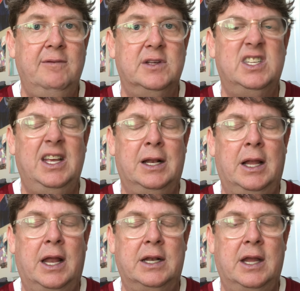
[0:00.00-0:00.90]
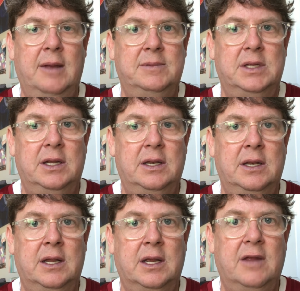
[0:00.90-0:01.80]
You see it a lot of times
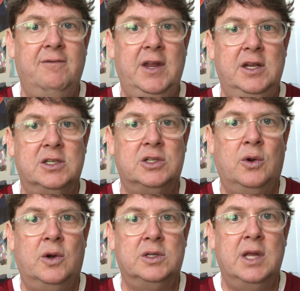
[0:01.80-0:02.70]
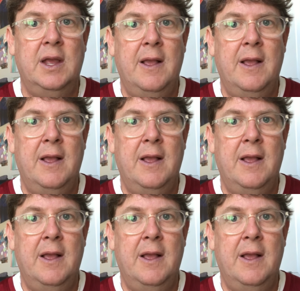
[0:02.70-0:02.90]
in convenience stores